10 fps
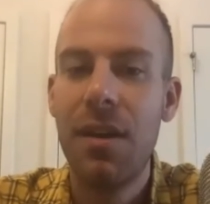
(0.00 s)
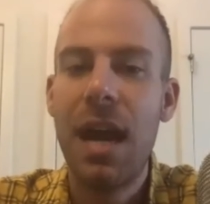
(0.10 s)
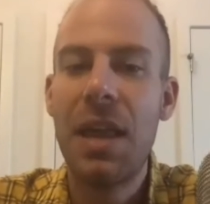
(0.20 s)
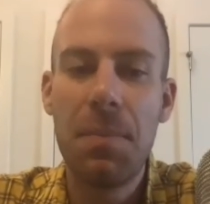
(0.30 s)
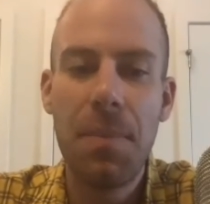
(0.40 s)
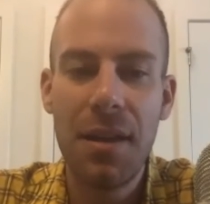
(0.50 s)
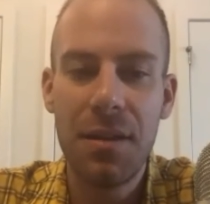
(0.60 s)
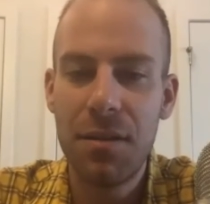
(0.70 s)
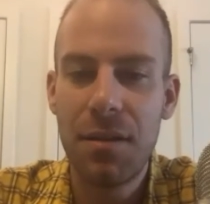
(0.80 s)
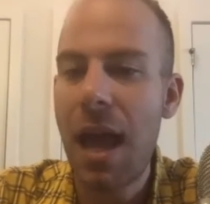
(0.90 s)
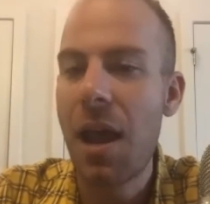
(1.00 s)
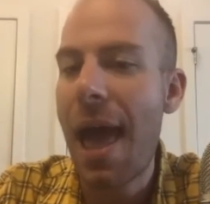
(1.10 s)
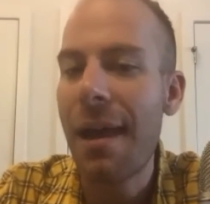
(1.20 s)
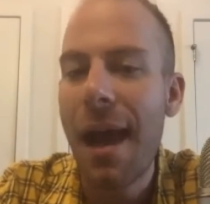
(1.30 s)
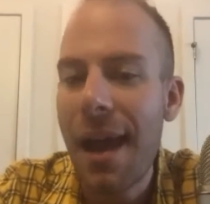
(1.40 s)
And
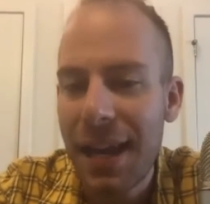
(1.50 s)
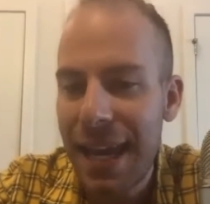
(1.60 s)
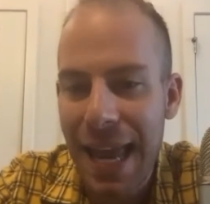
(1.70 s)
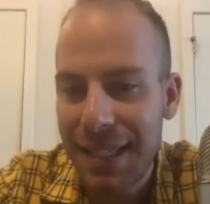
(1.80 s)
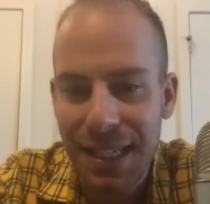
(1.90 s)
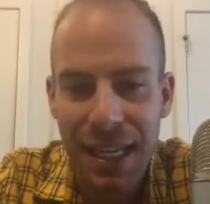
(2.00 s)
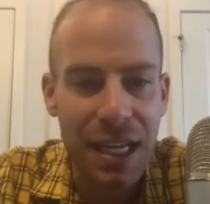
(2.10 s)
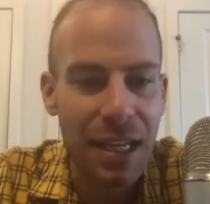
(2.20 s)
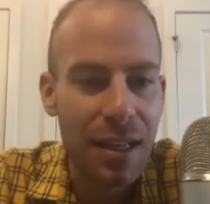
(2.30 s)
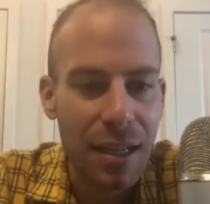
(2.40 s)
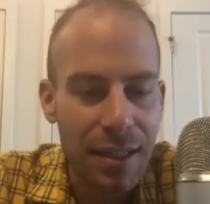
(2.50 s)
I can't see